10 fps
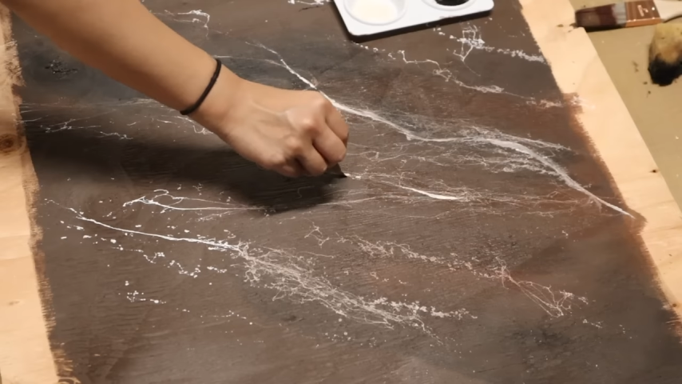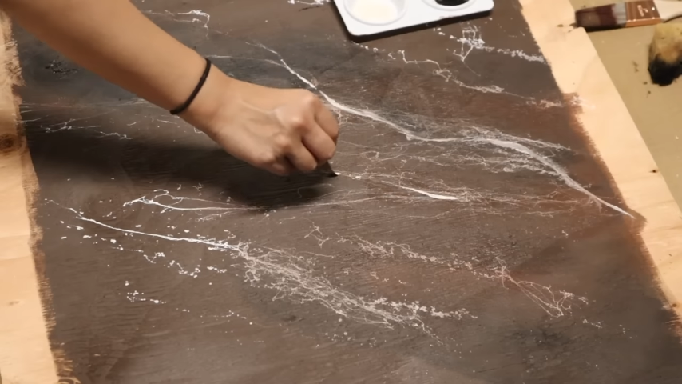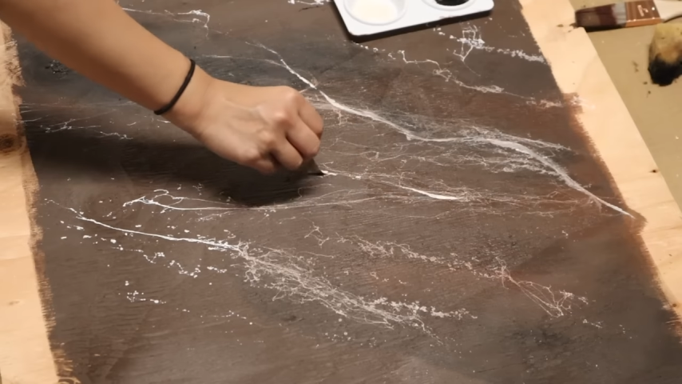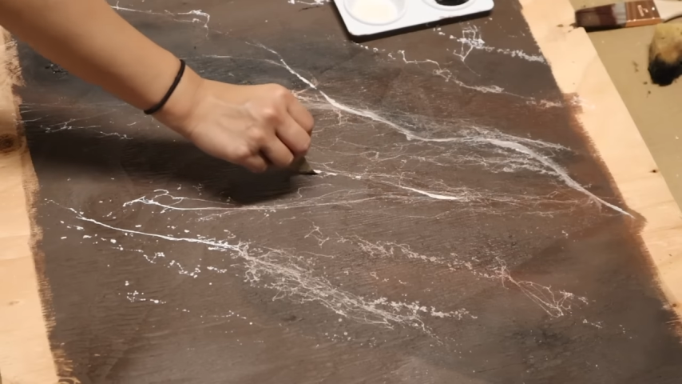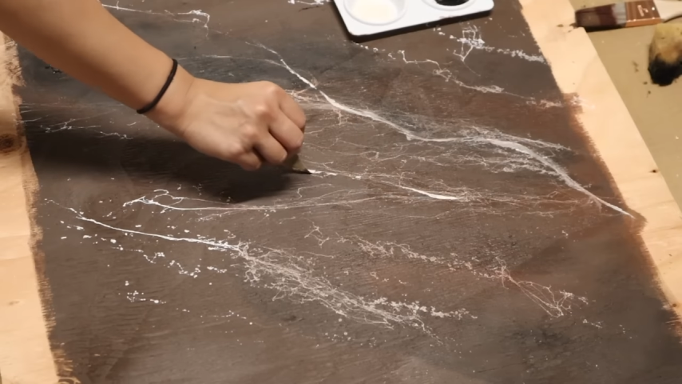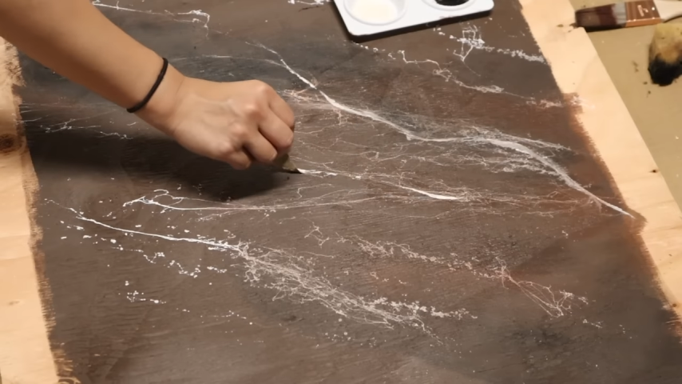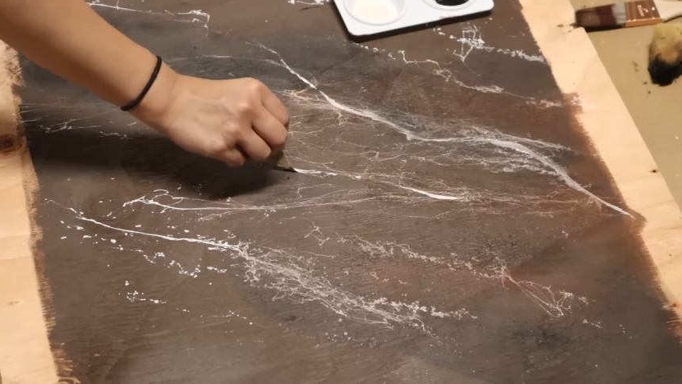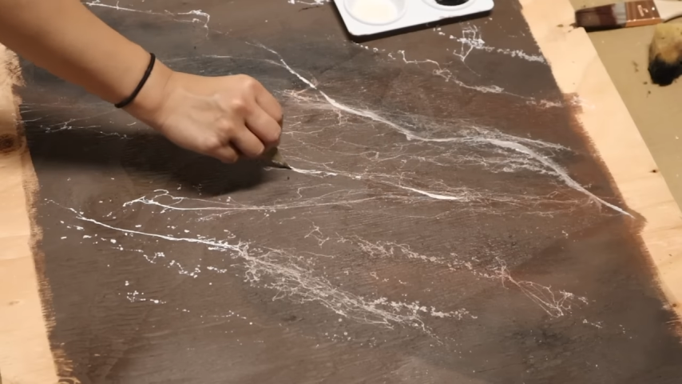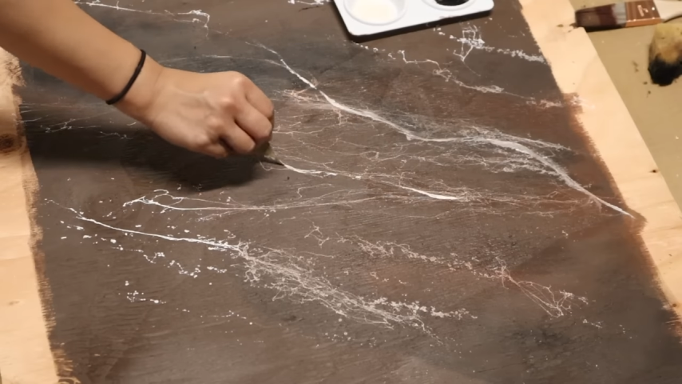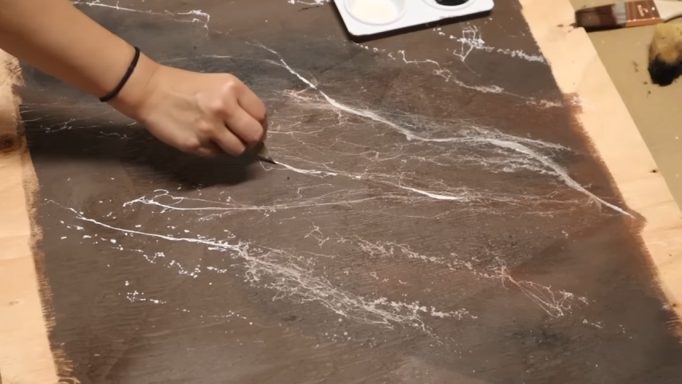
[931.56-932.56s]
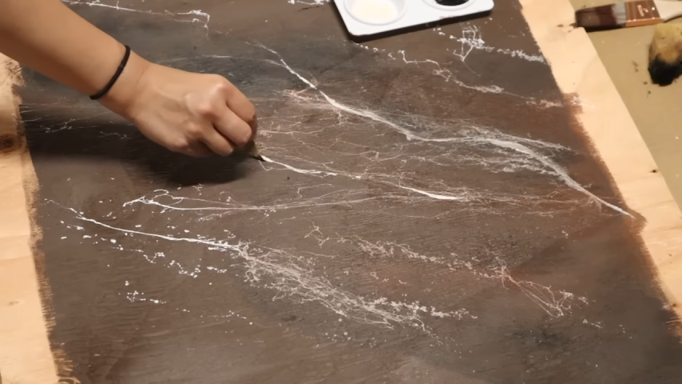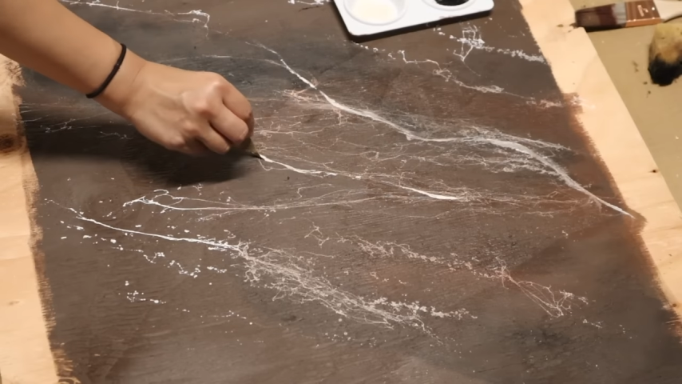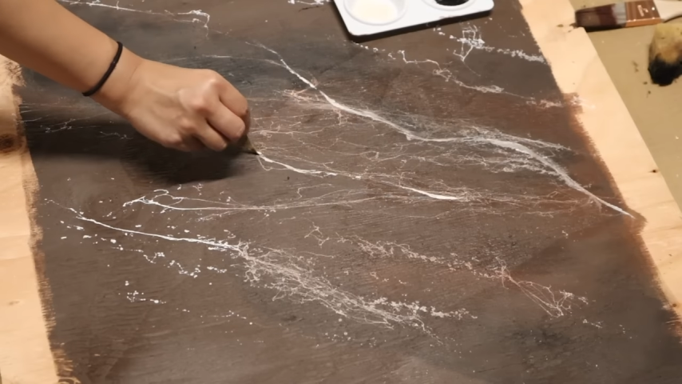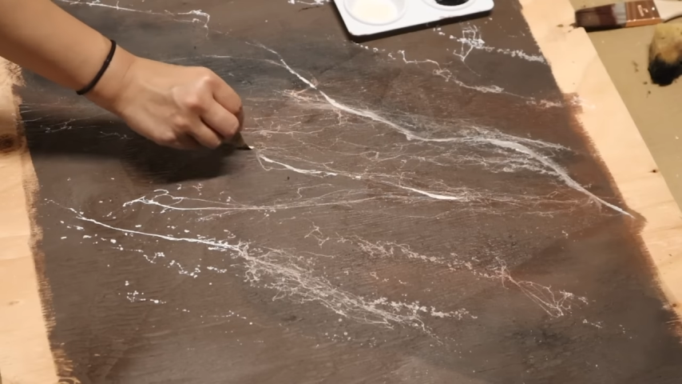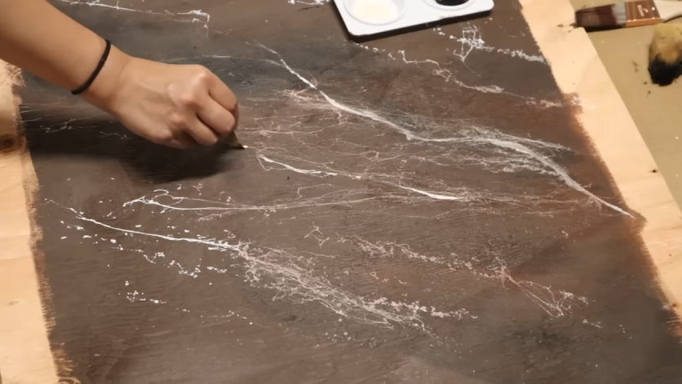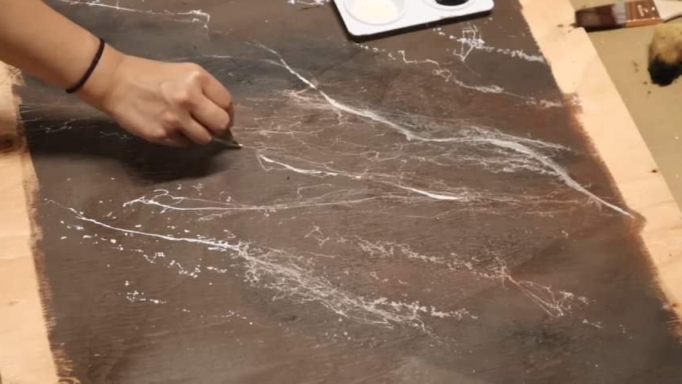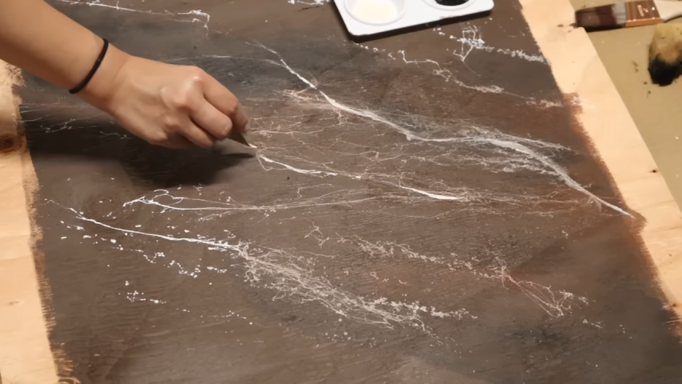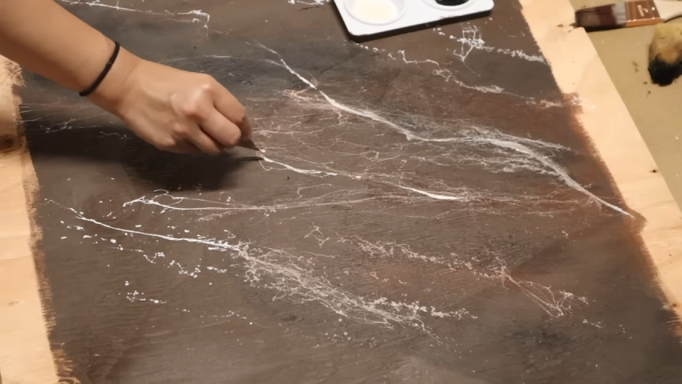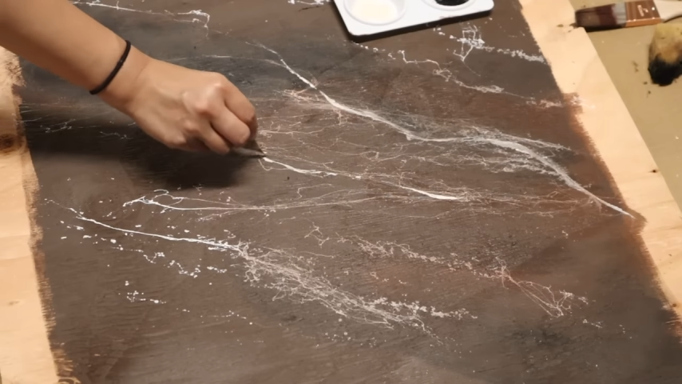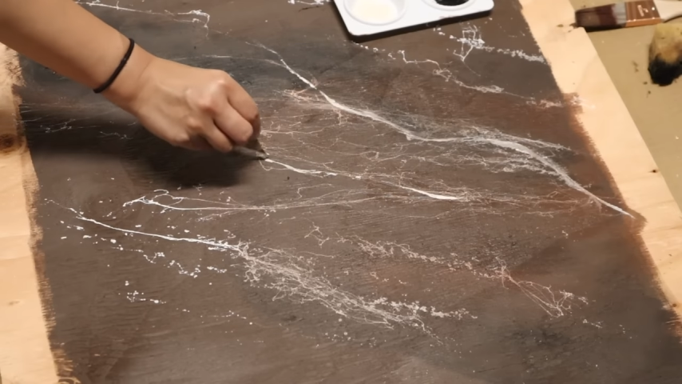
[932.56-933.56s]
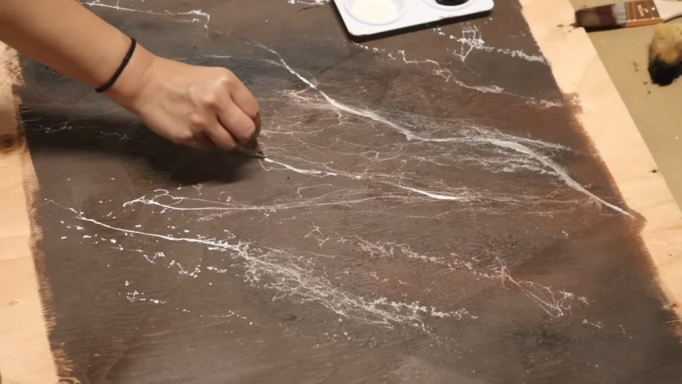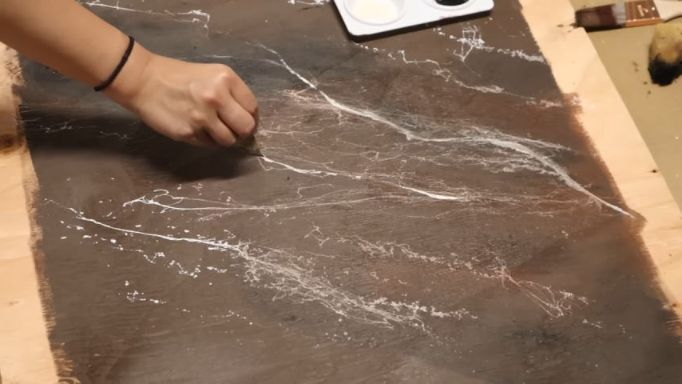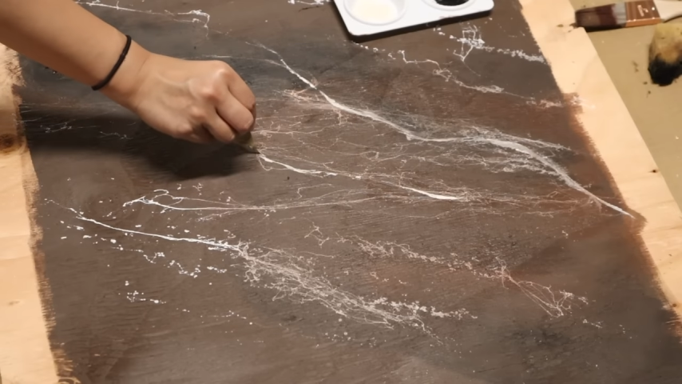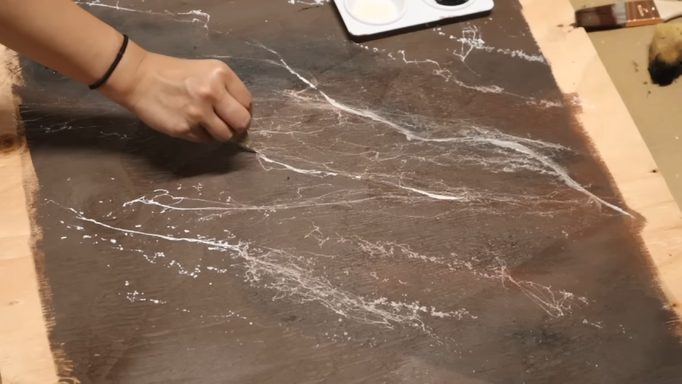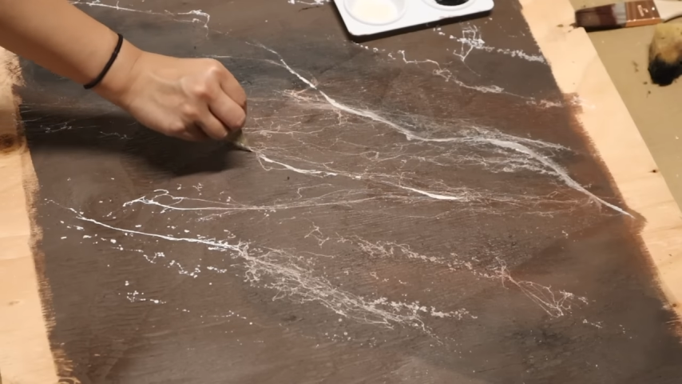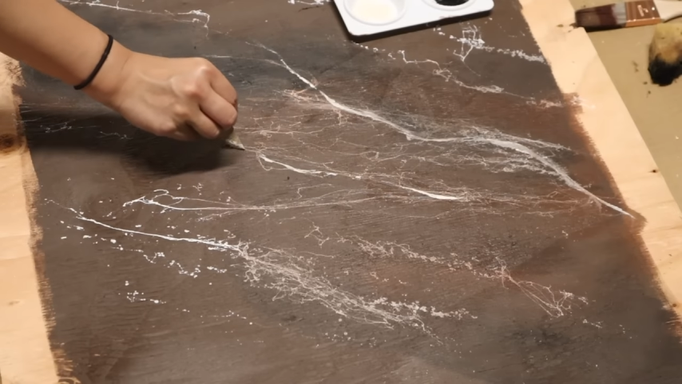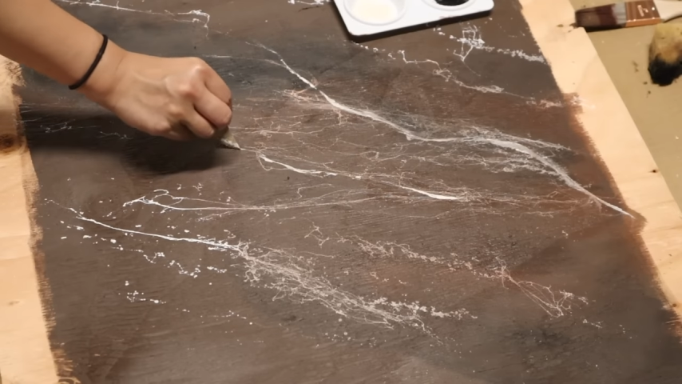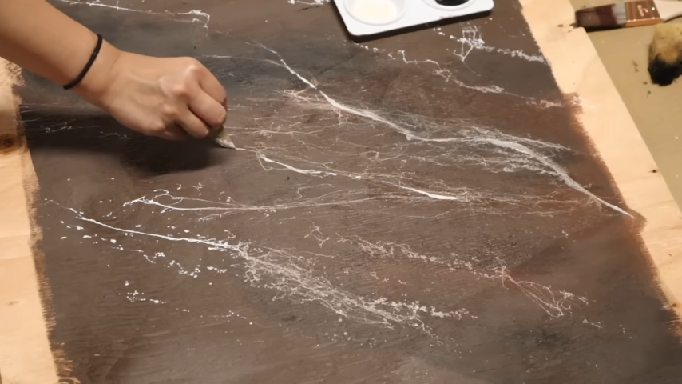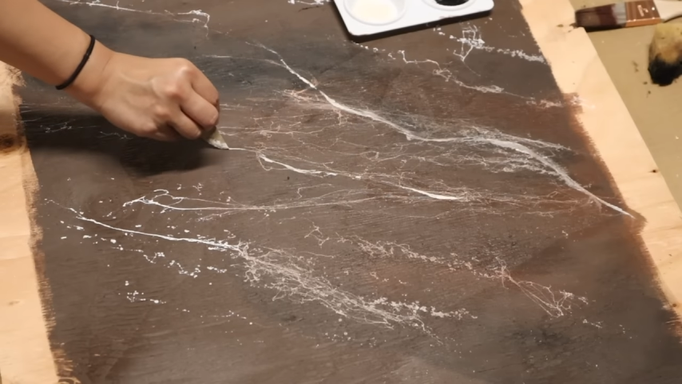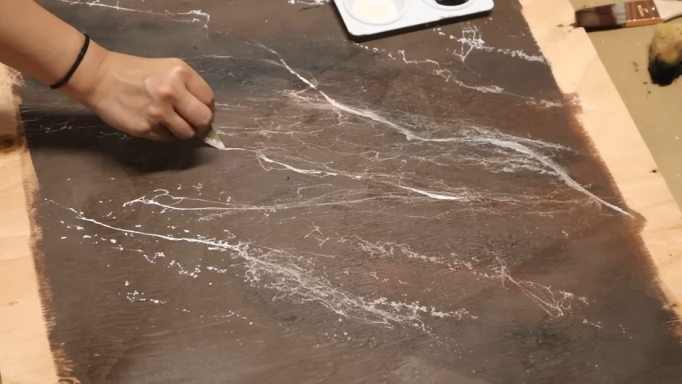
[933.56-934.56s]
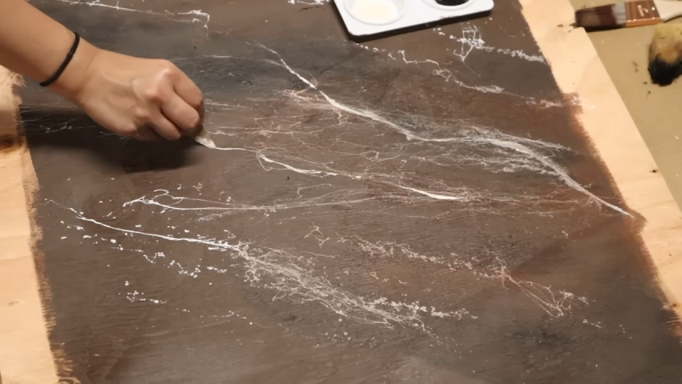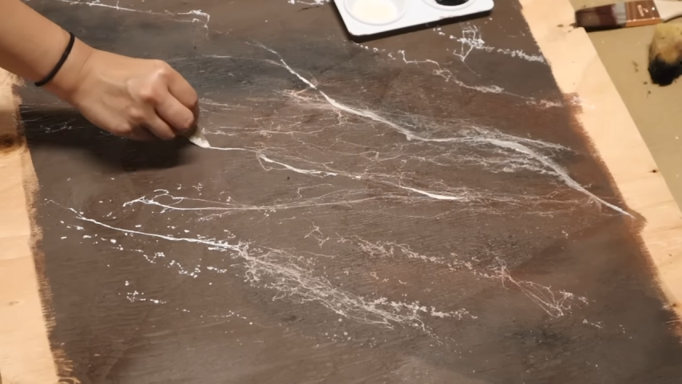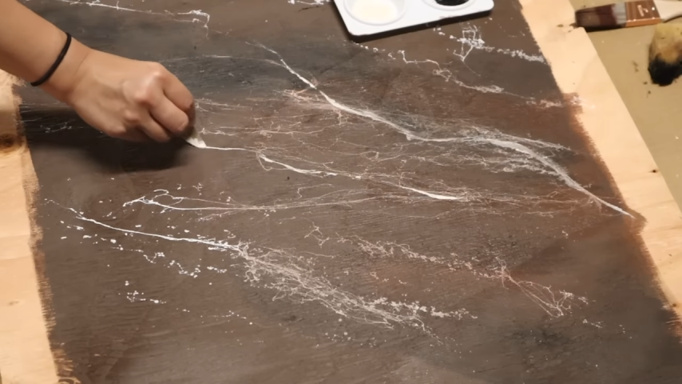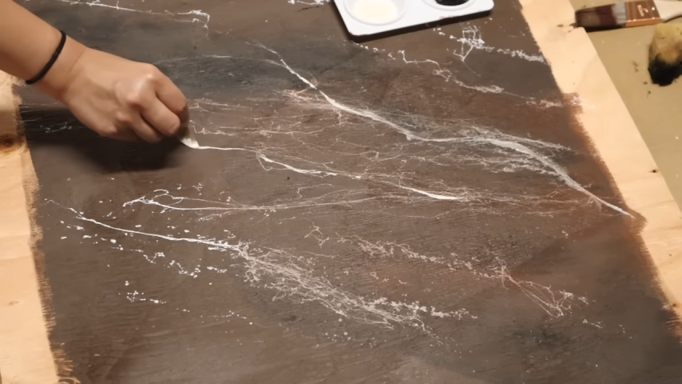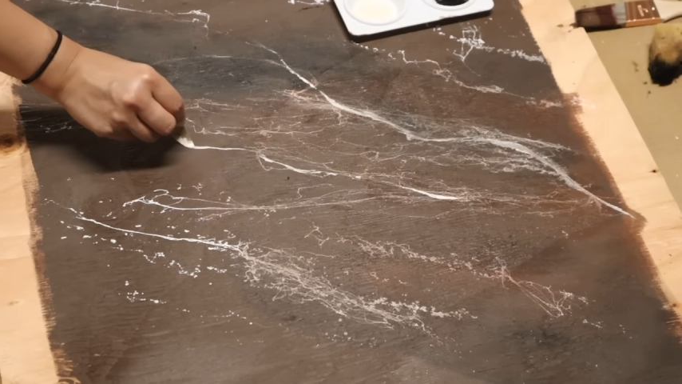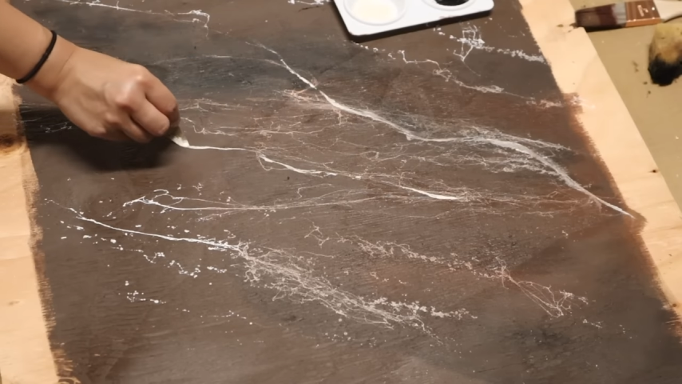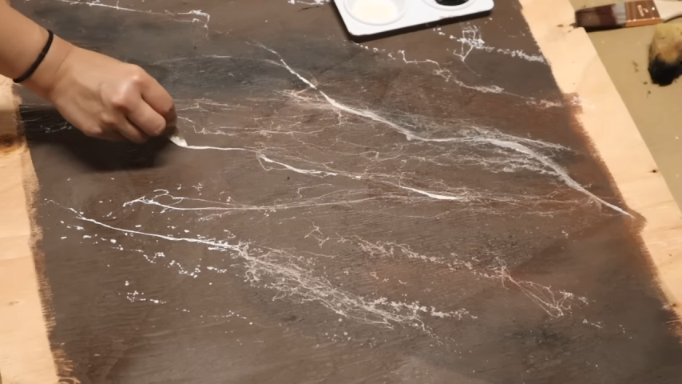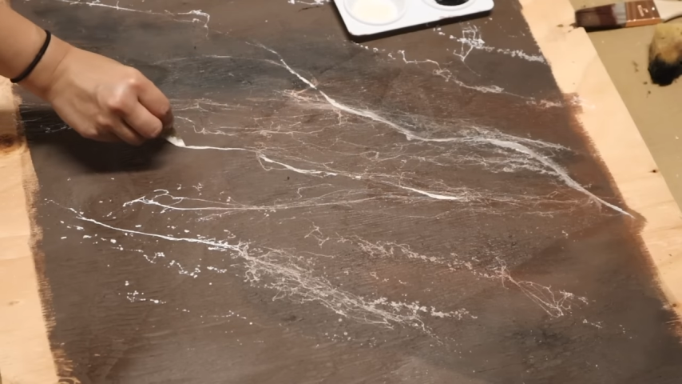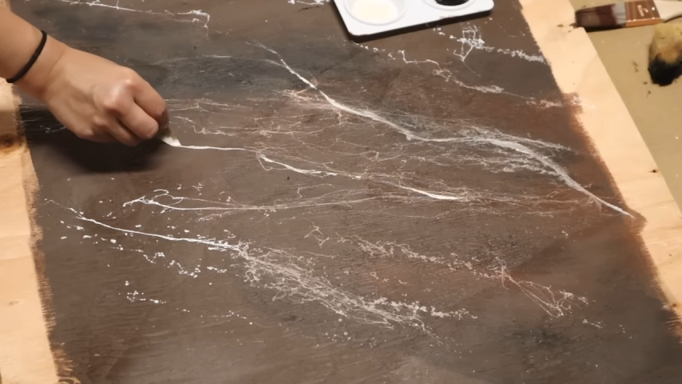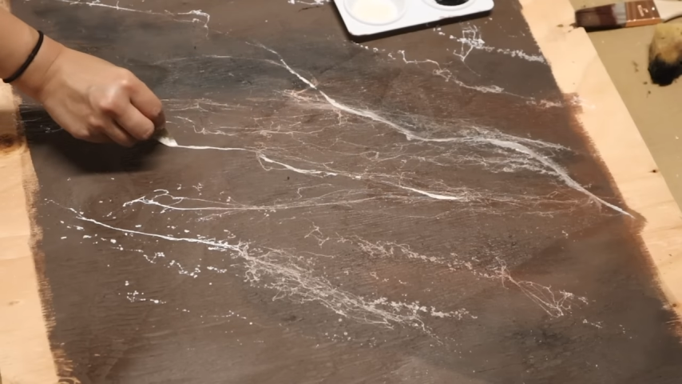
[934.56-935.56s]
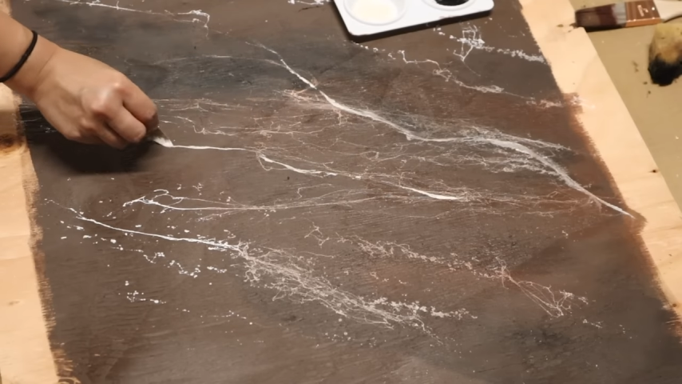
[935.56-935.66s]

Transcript: (no speaker visible)